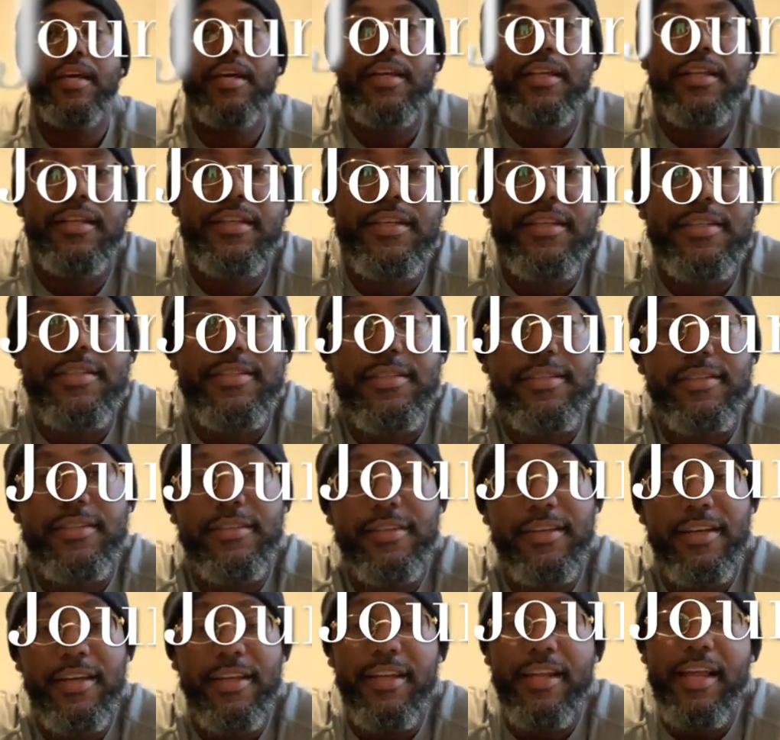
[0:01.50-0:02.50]
Listen,
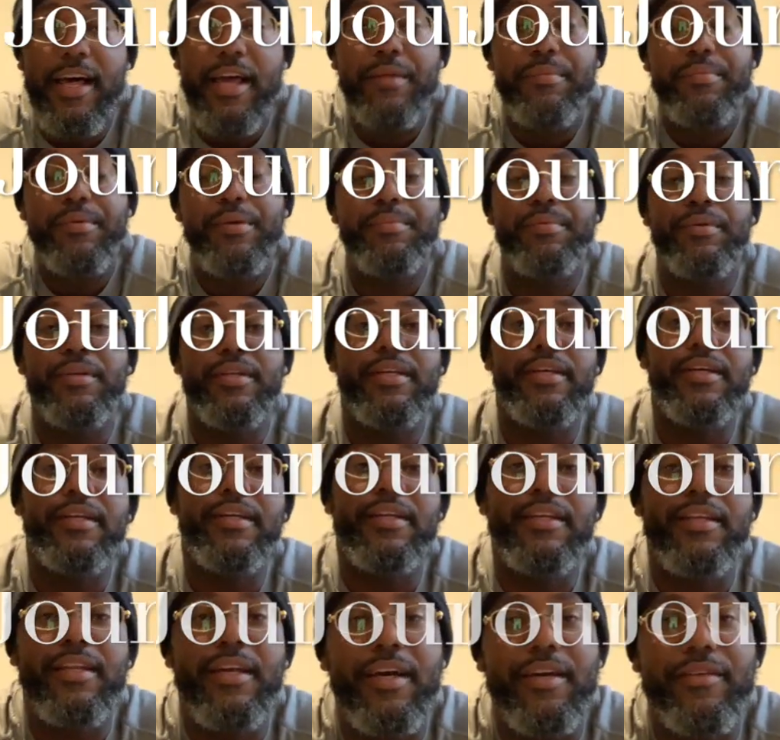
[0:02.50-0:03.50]
a lot of people live their
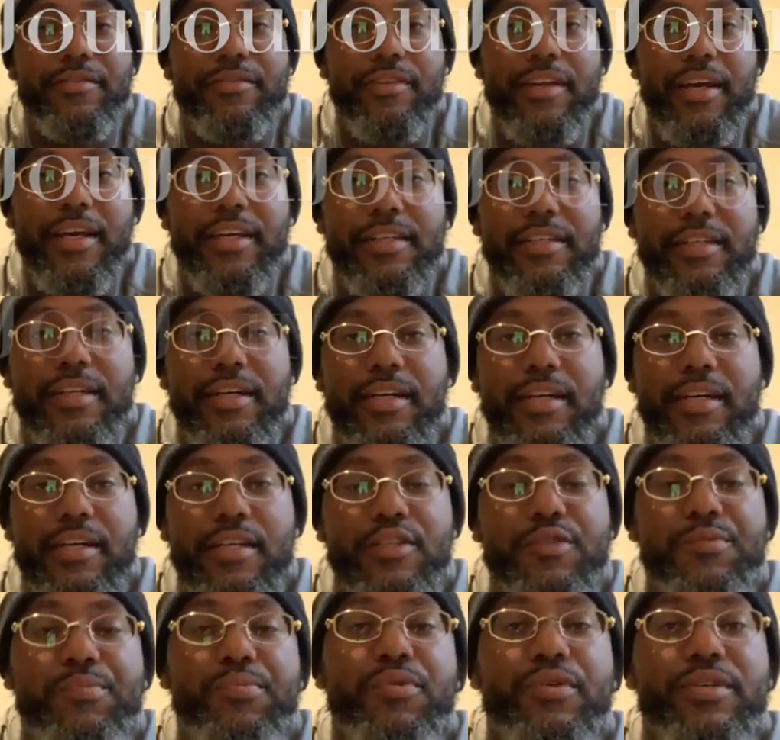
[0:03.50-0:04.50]
life like
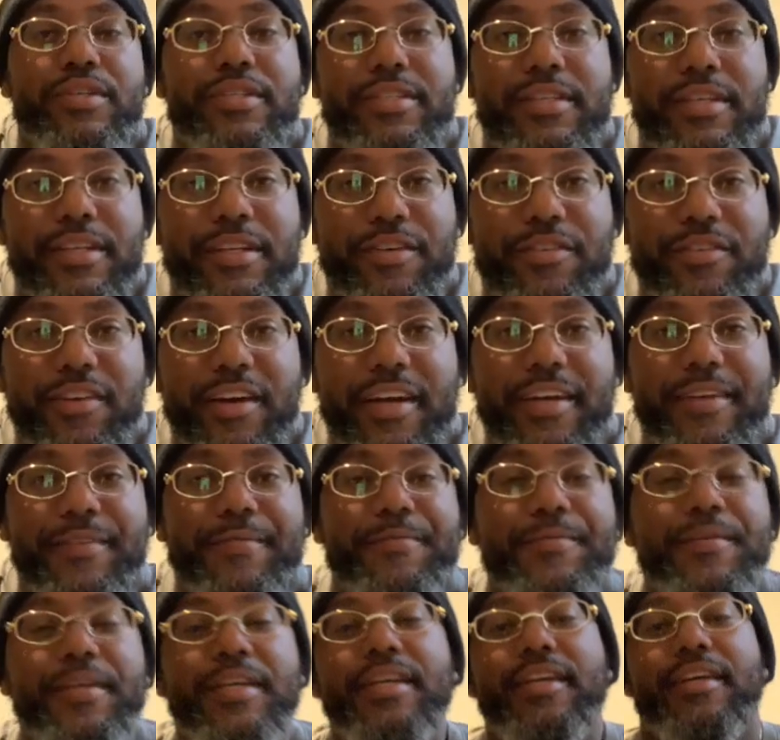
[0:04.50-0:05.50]
Sports Center, right?
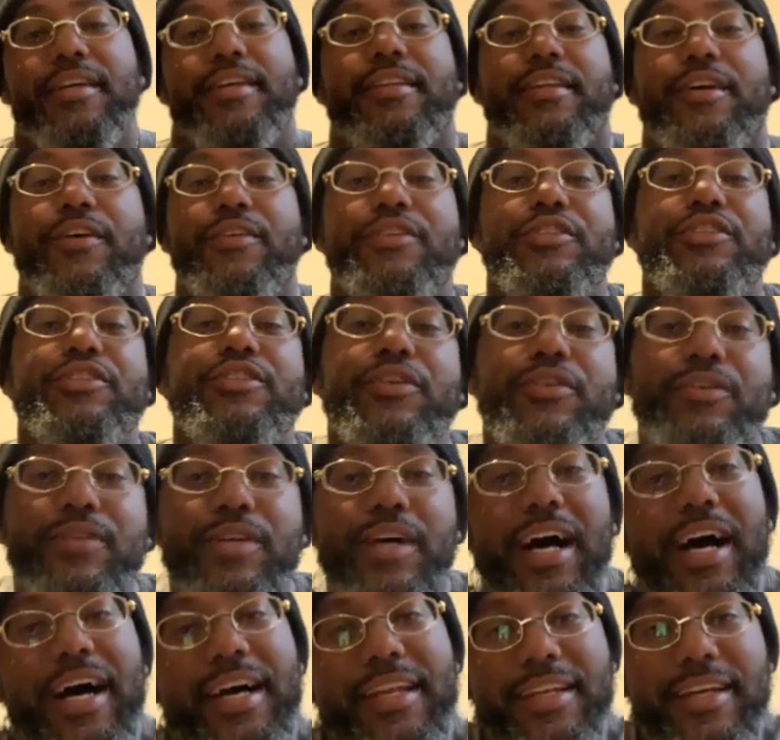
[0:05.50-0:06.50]
They only show you the
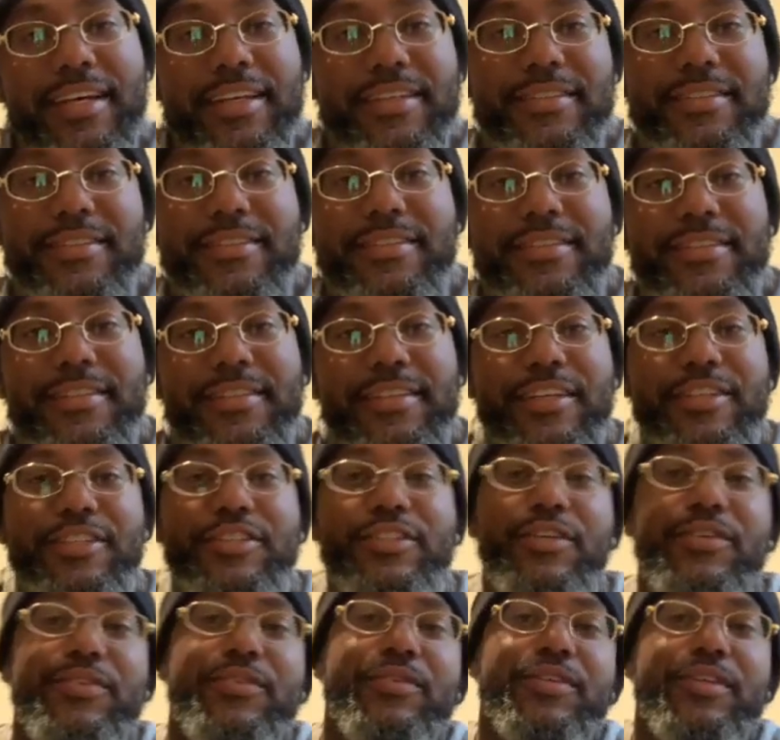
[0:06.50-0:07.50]
highlights. They
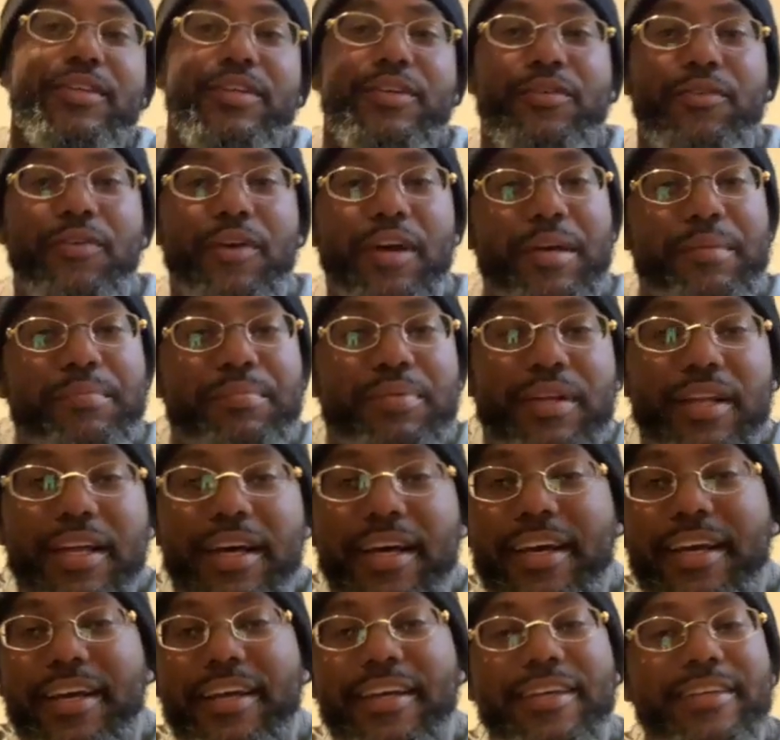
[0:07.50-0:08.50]
show you the great
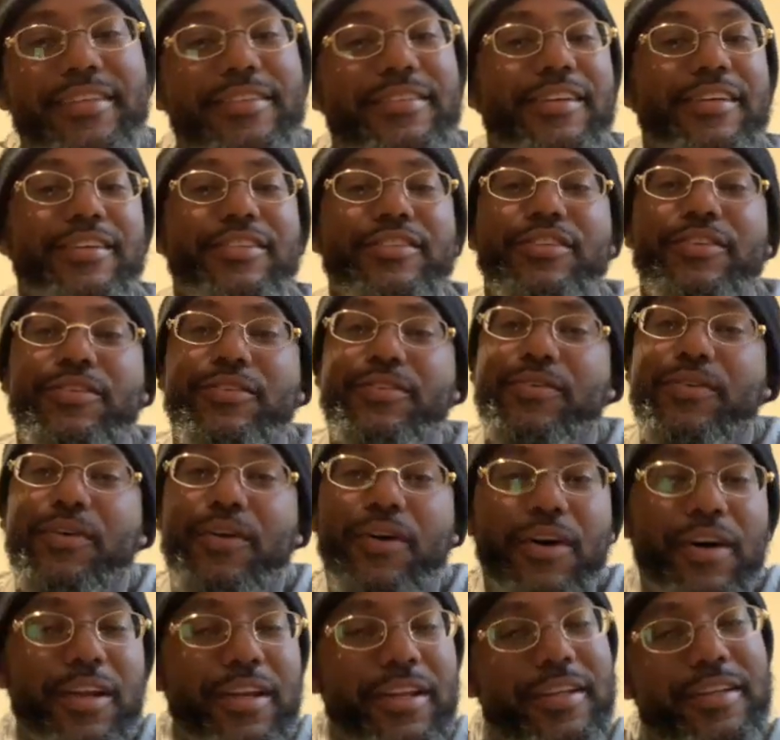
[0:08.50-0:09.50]
plays. They show you
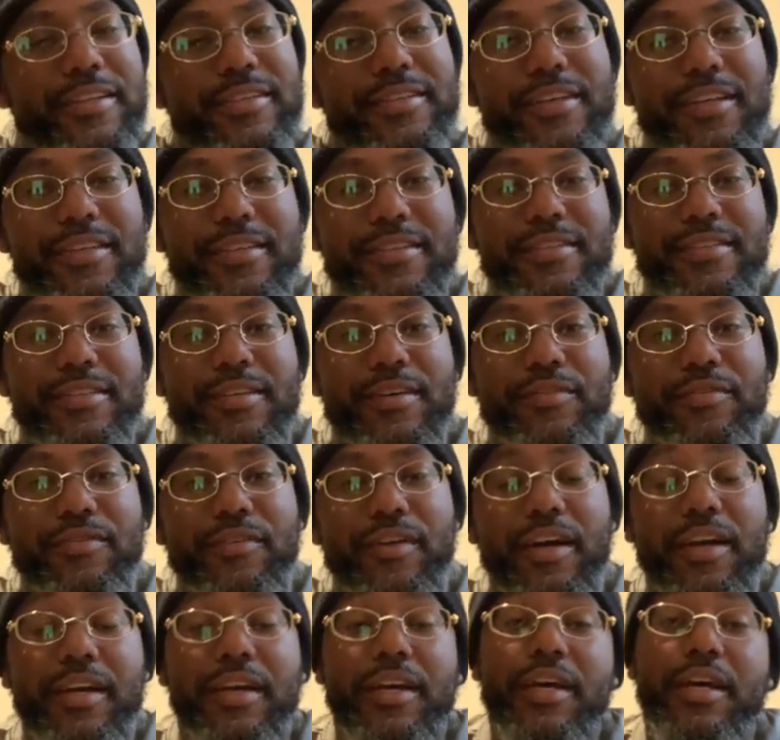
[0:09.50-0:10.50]
all of this other stuff,
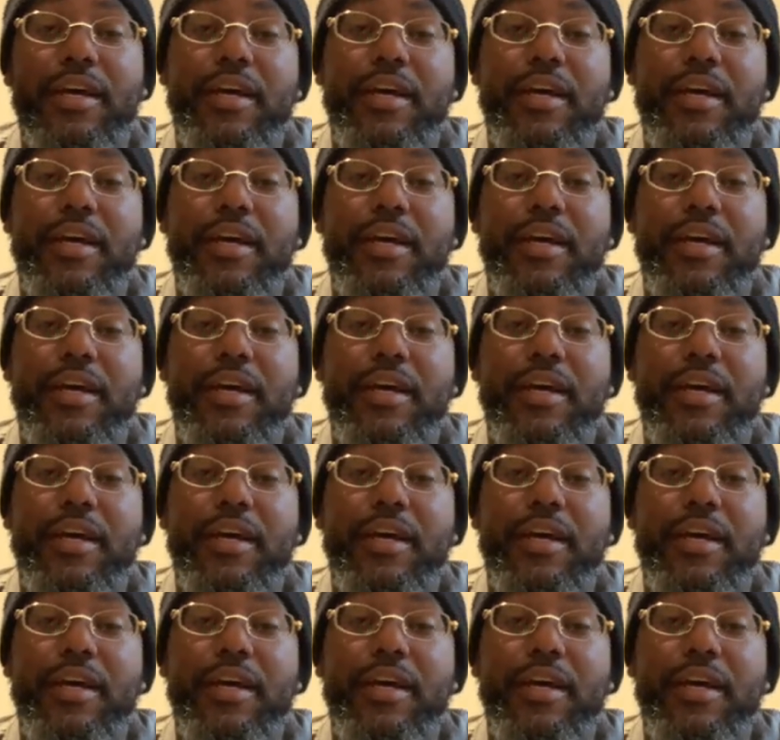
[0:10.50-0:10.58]
right?